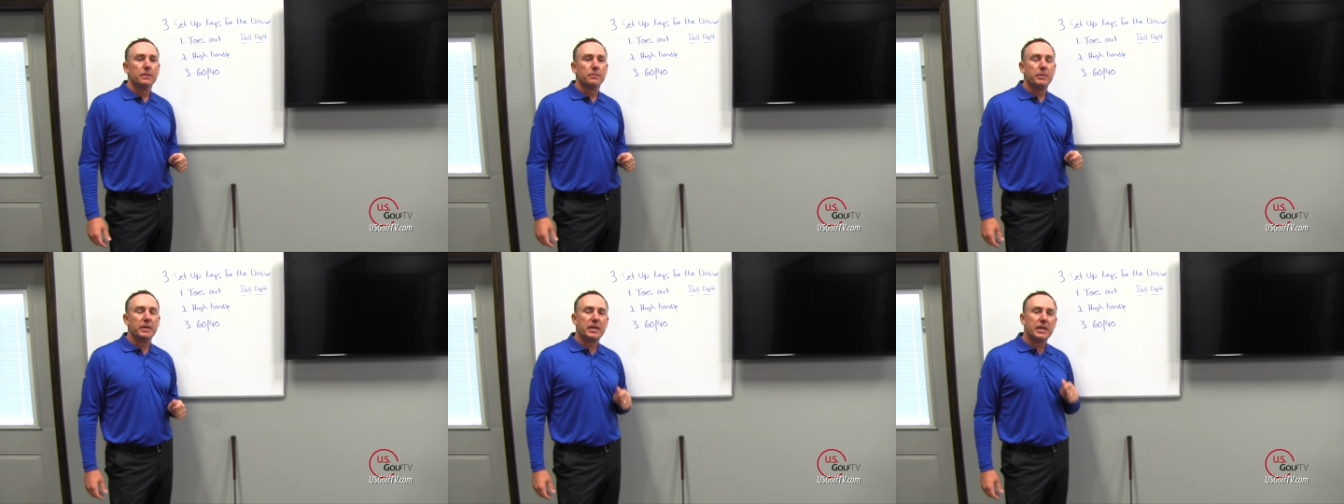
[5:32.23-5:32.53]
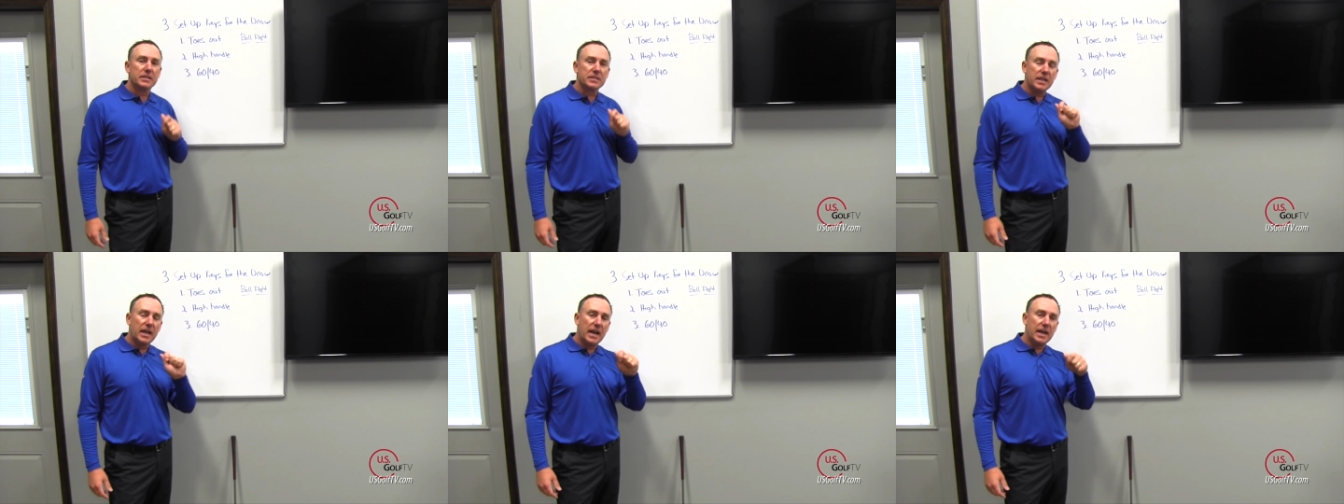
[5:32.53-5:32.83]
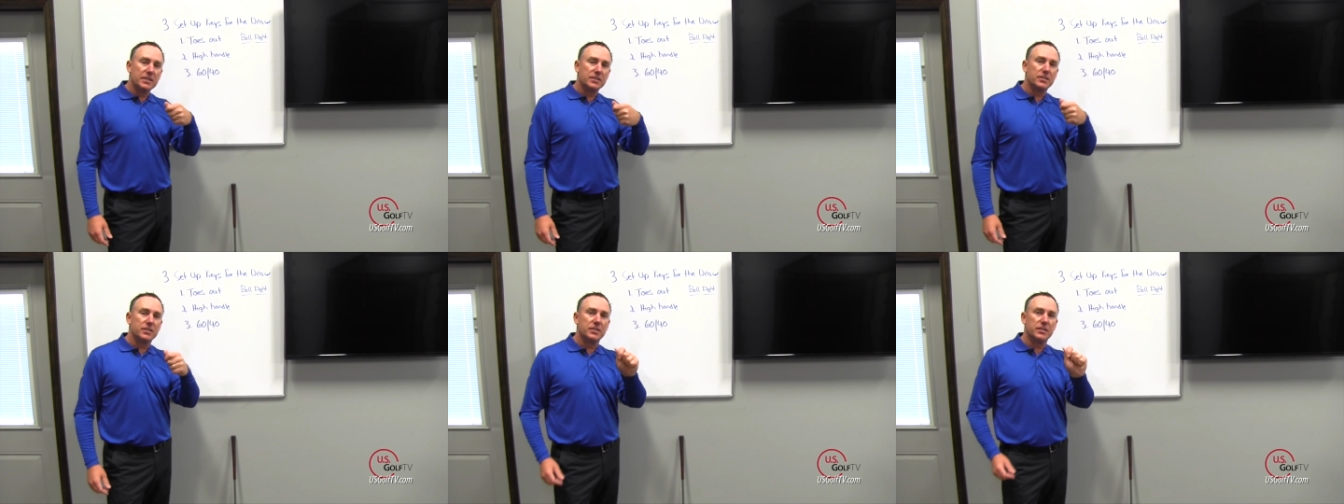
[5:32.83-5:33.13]
because it
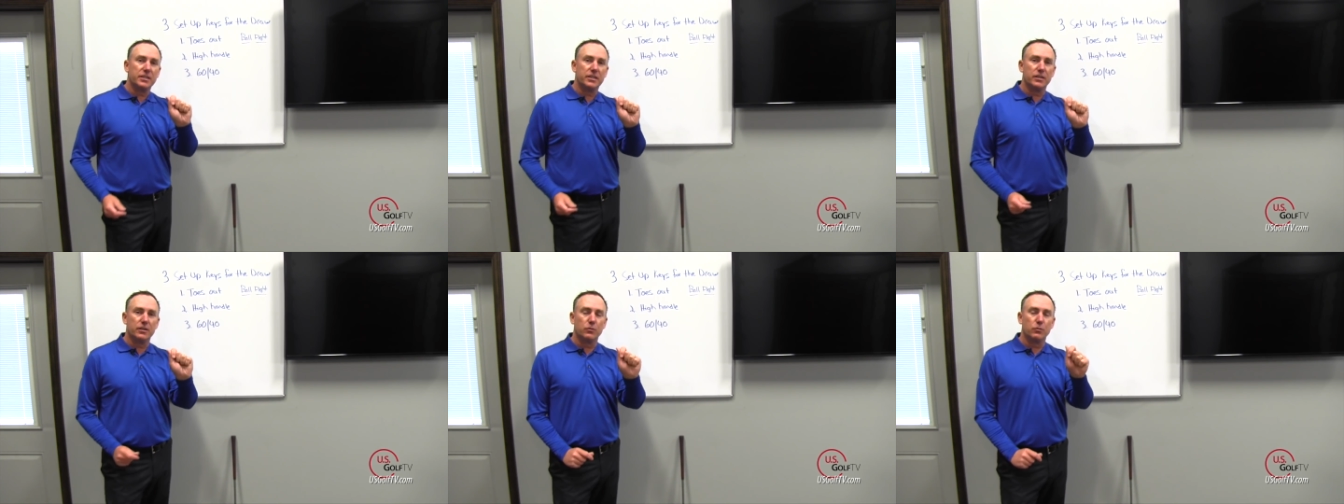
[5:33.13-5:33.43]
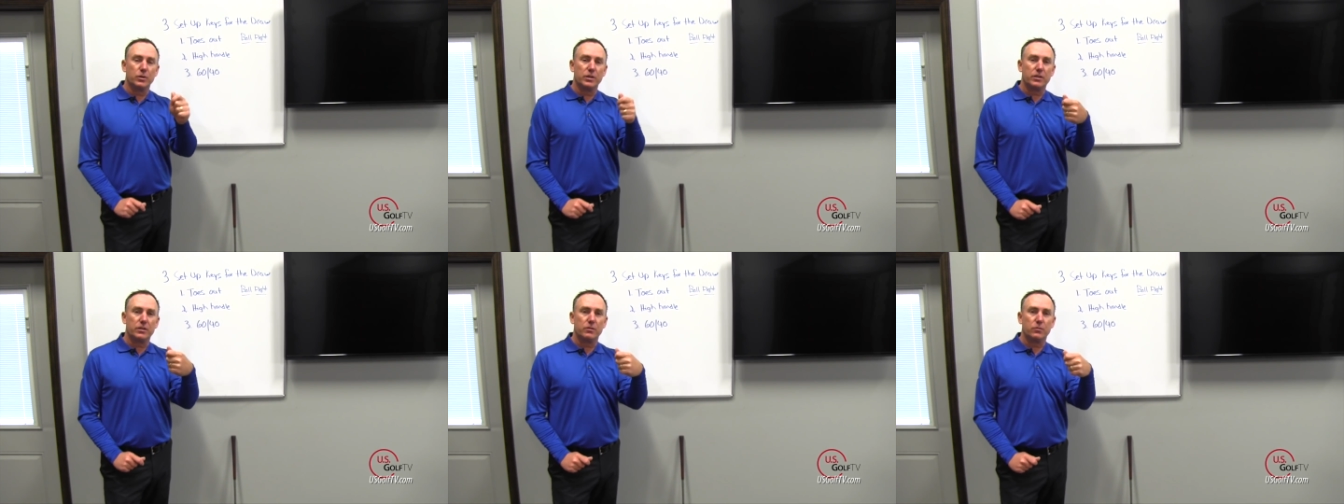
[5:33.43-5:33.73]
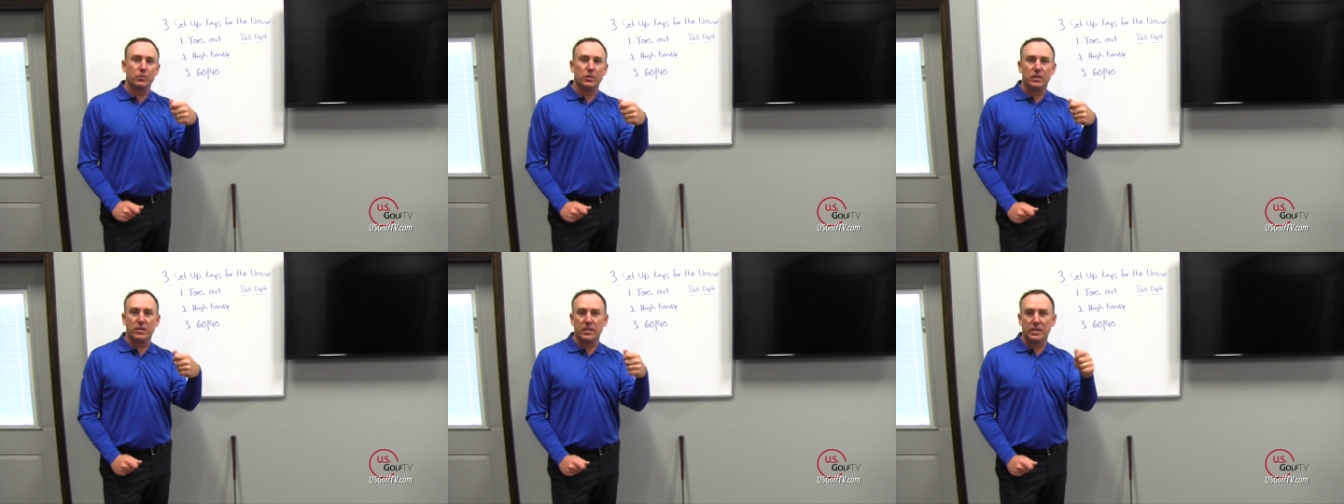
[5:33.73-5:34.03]
has to deal
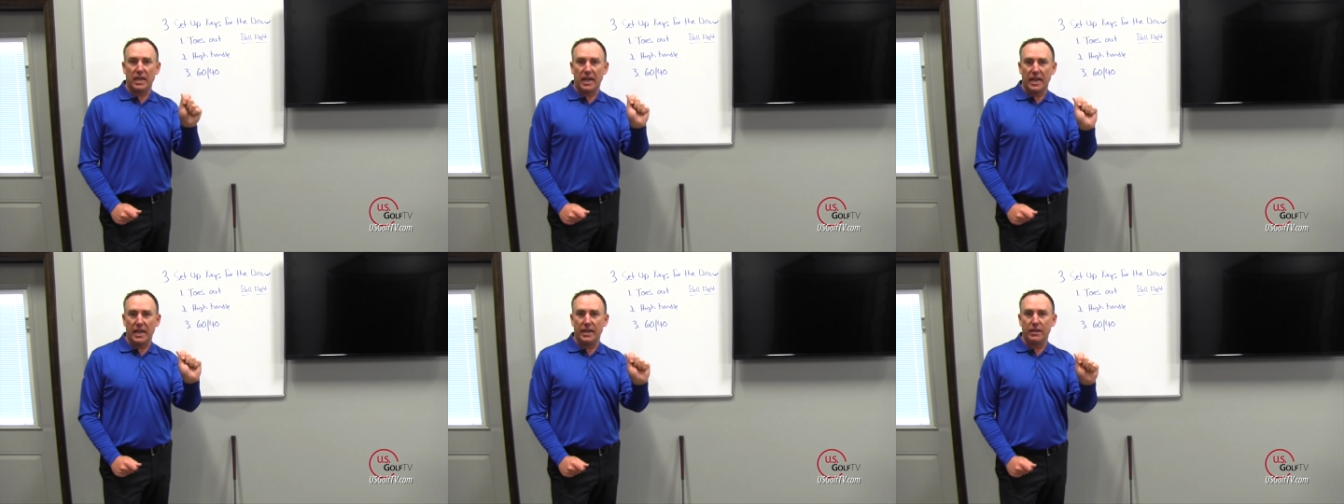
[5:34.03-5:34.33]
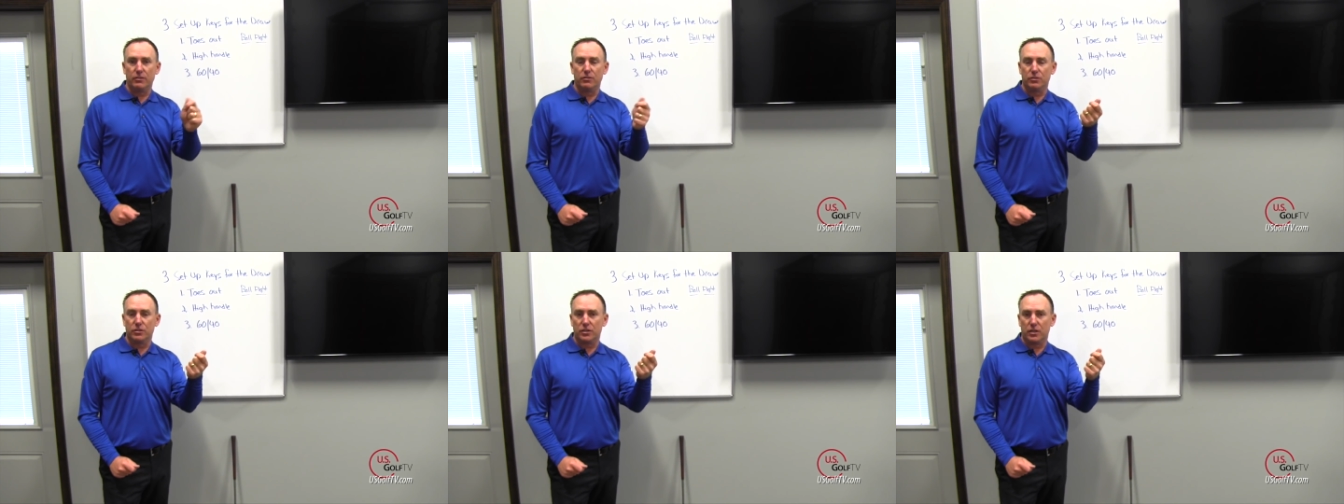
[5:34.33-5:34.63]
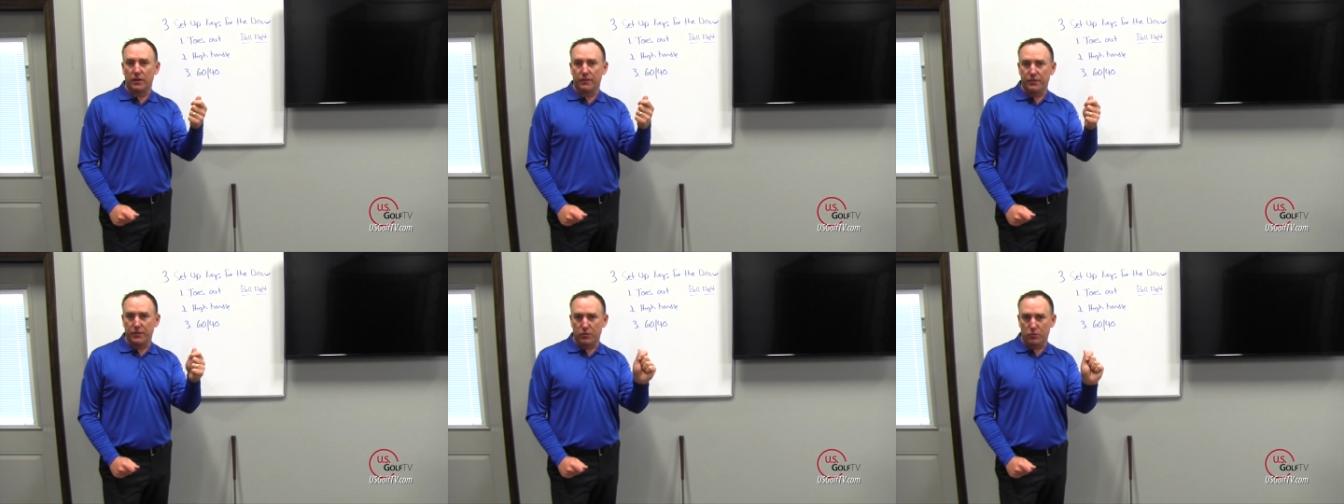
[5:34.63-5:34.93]
with the angles
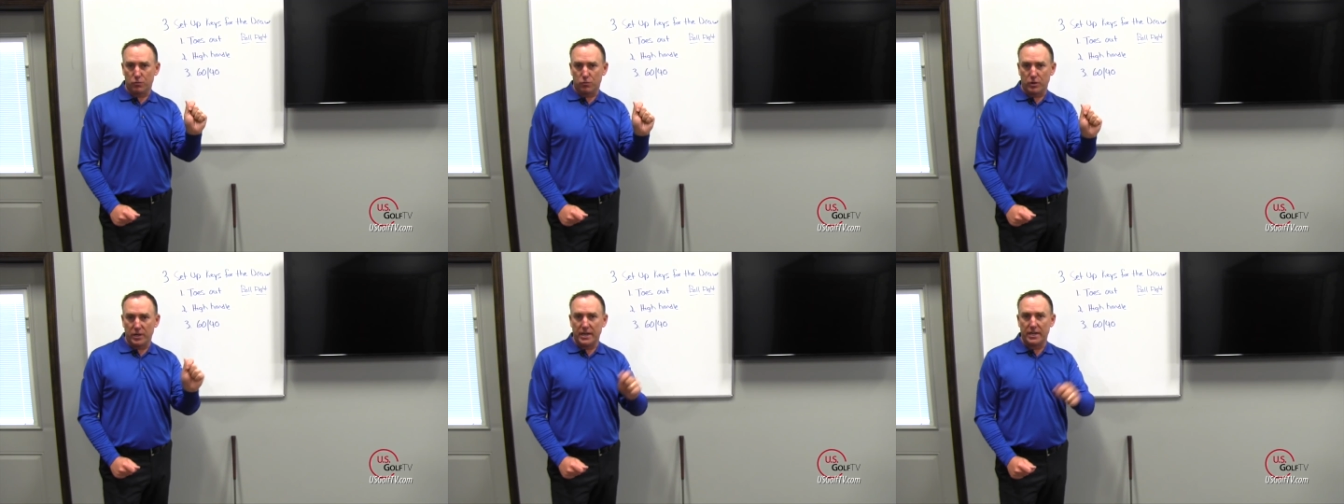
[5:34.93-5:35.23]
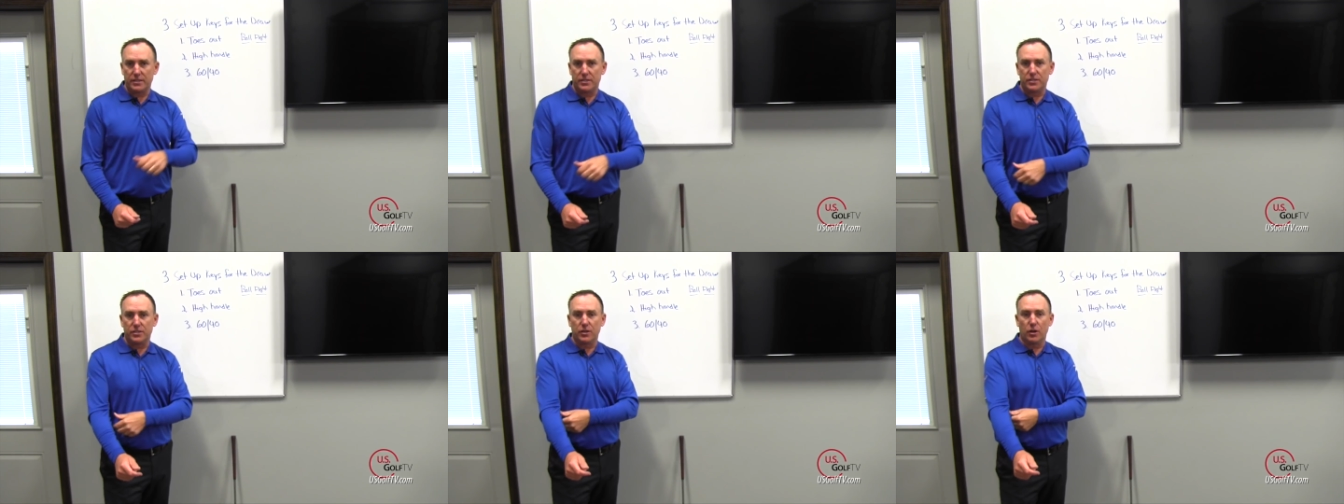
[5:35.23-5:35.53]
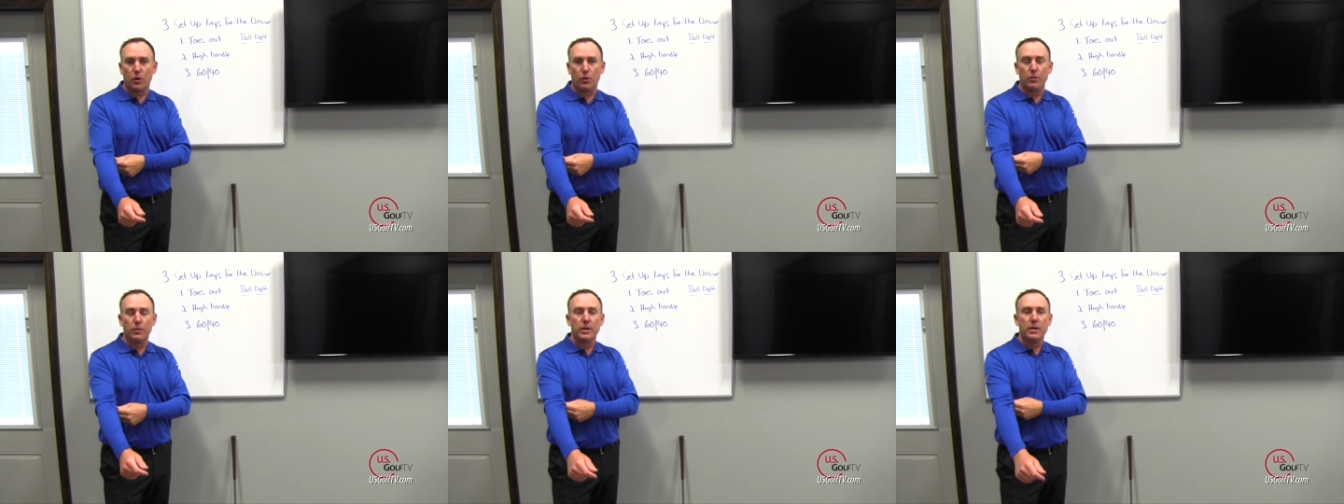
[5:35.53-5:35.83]
of the wrist.
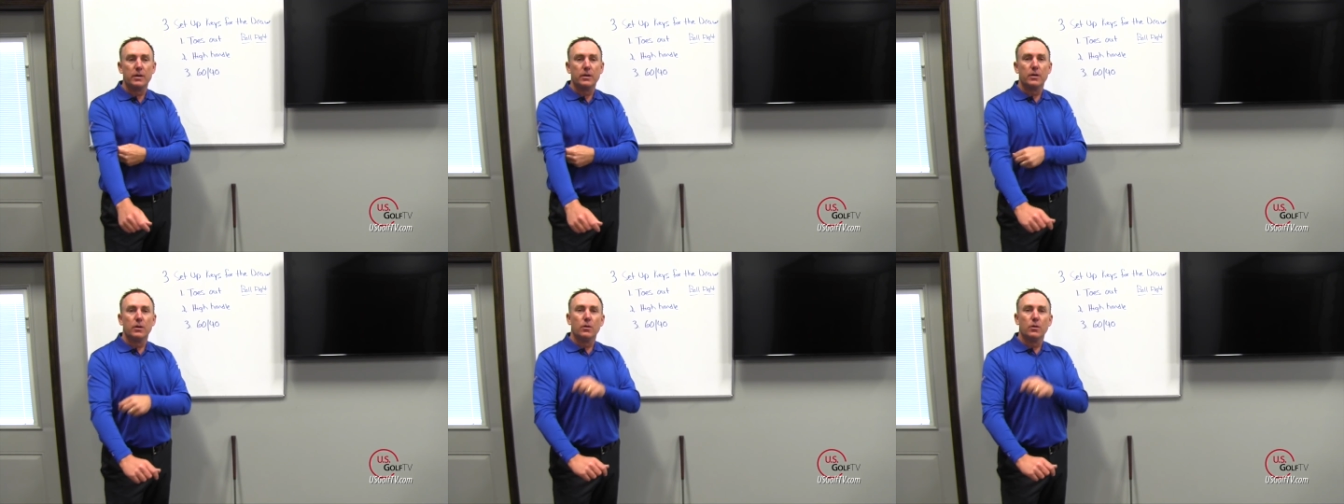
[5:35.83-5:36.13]
So